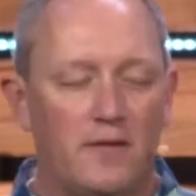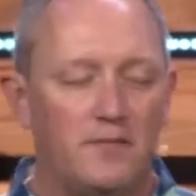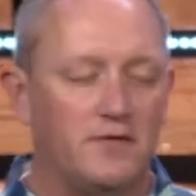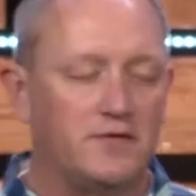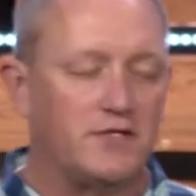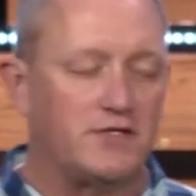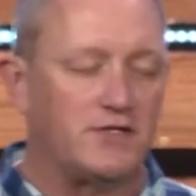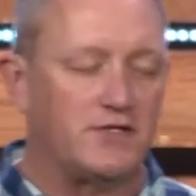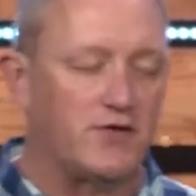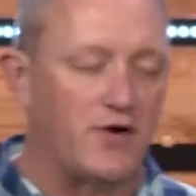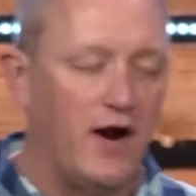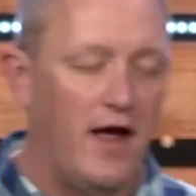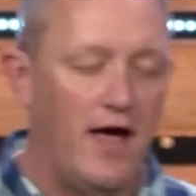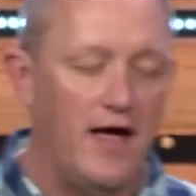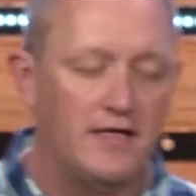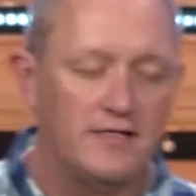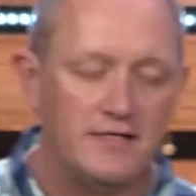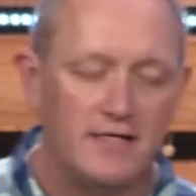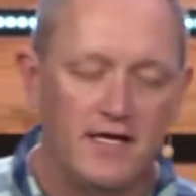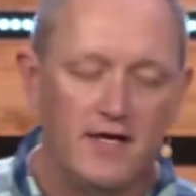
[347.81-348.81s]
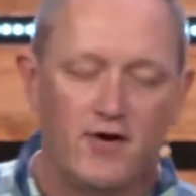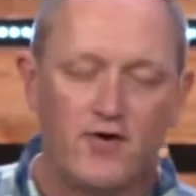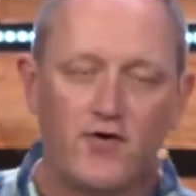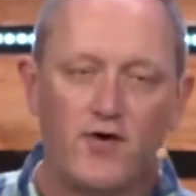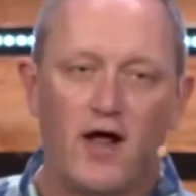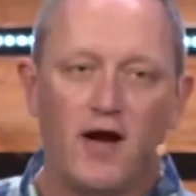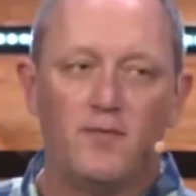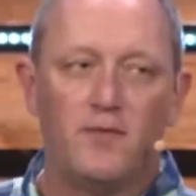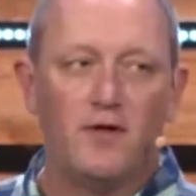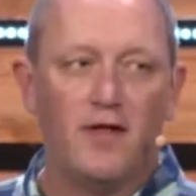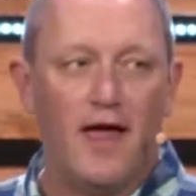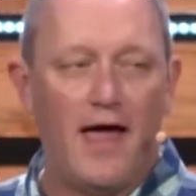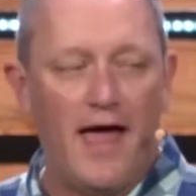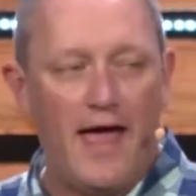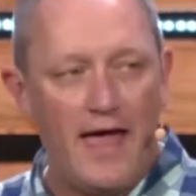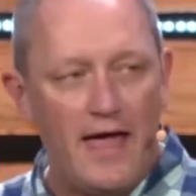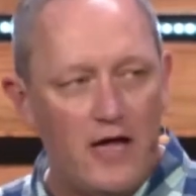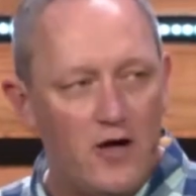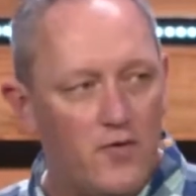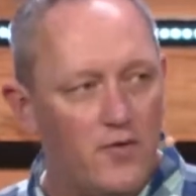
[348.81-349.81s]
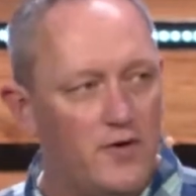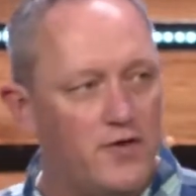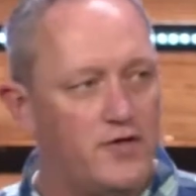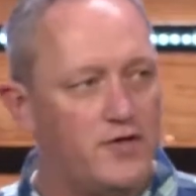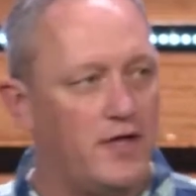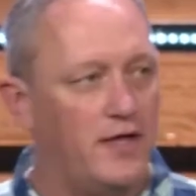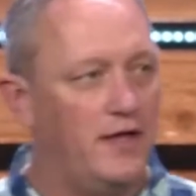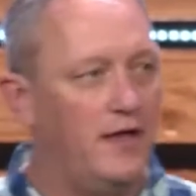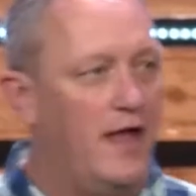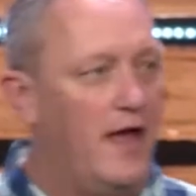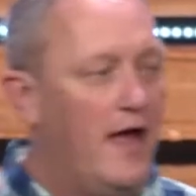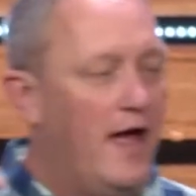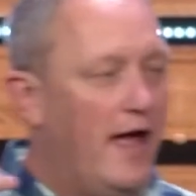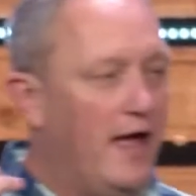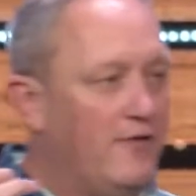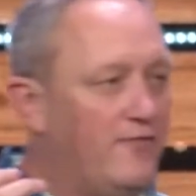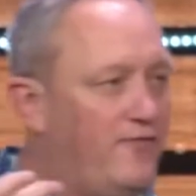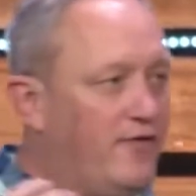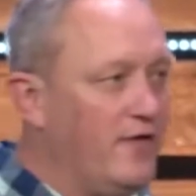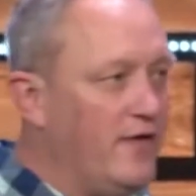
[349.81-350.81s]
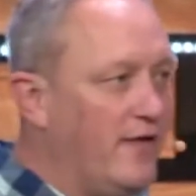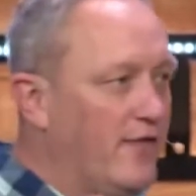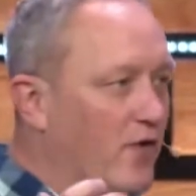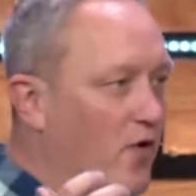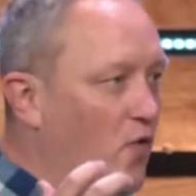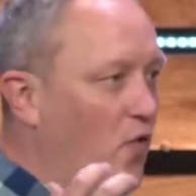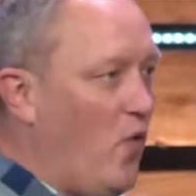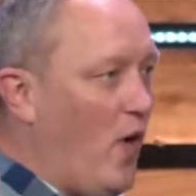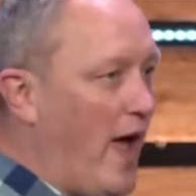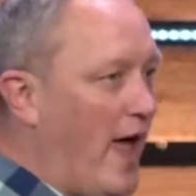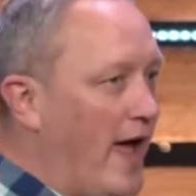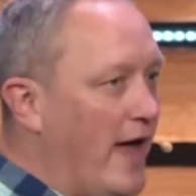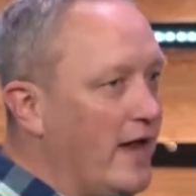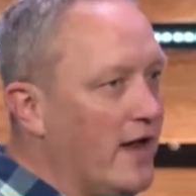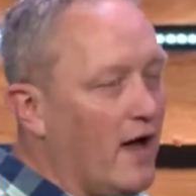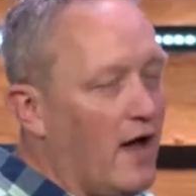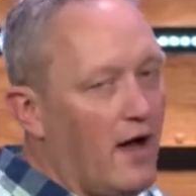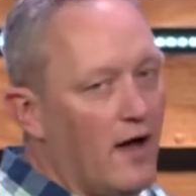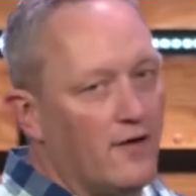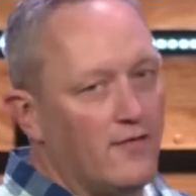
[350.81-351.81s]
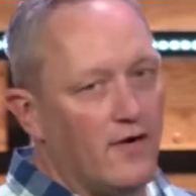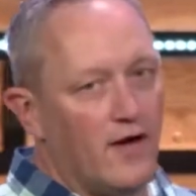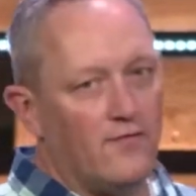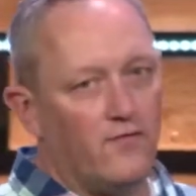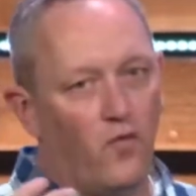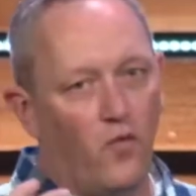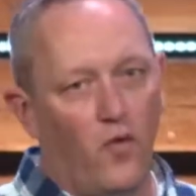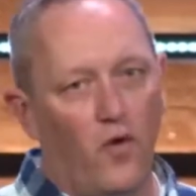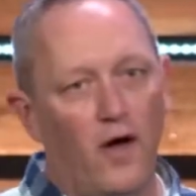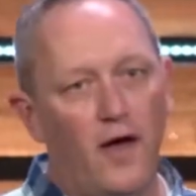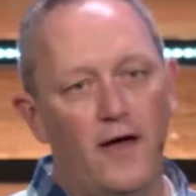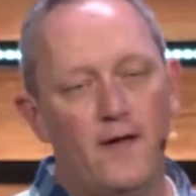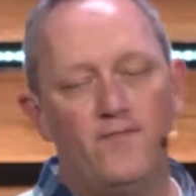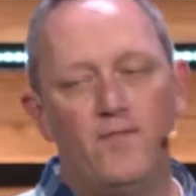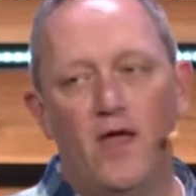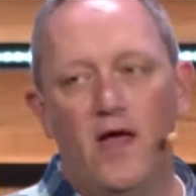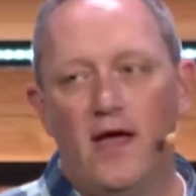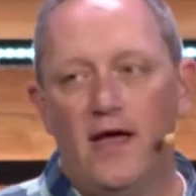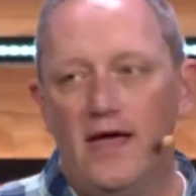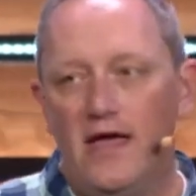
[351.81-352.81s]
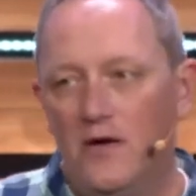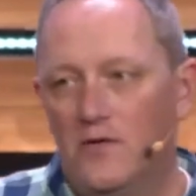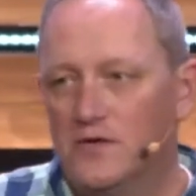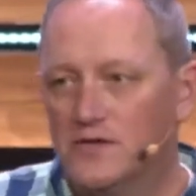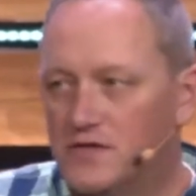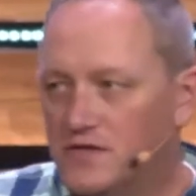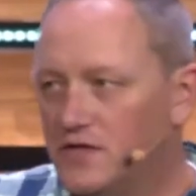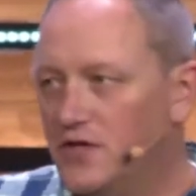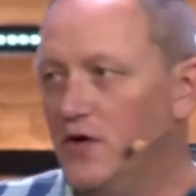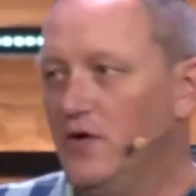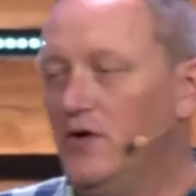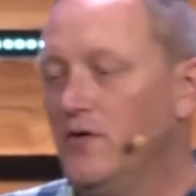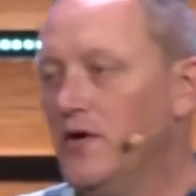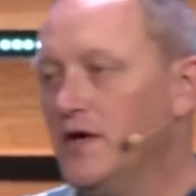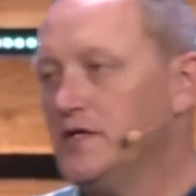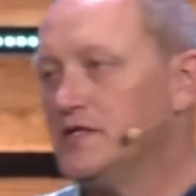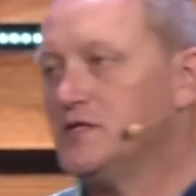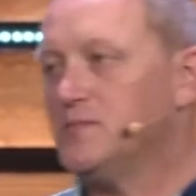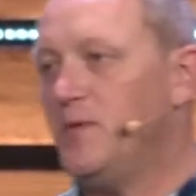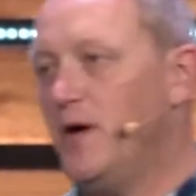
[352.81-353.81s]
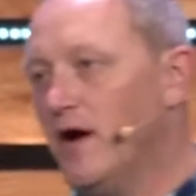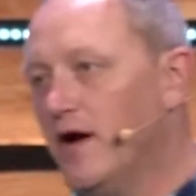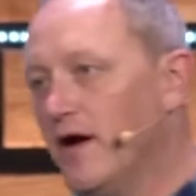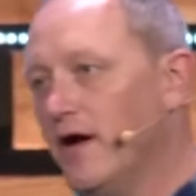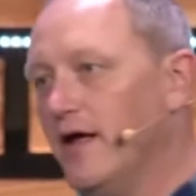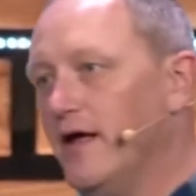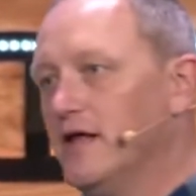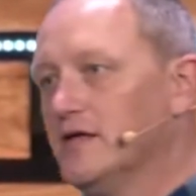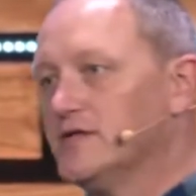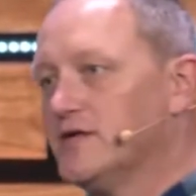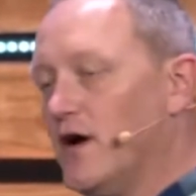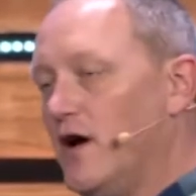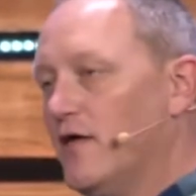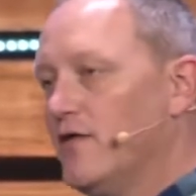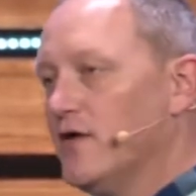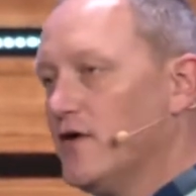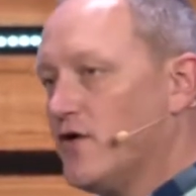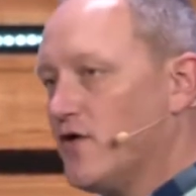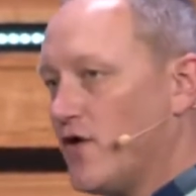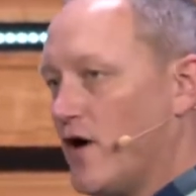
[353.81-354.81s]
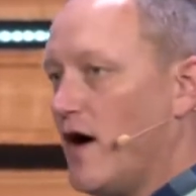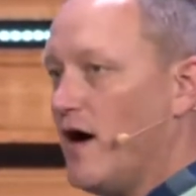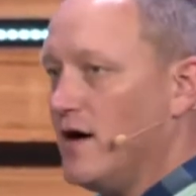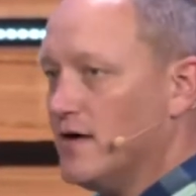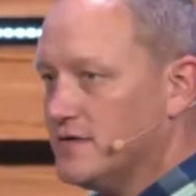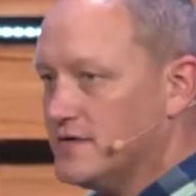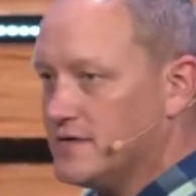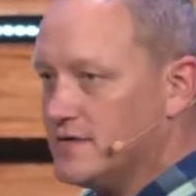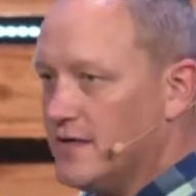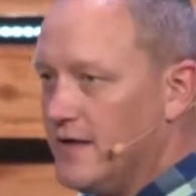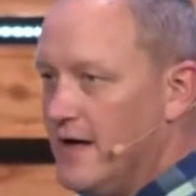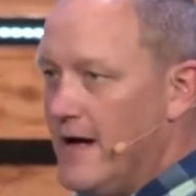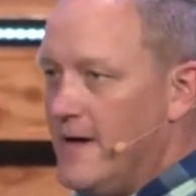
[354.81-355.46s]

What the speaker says: stress, incredible anguish, and feeling the weight of what he was soon to experience on the cross.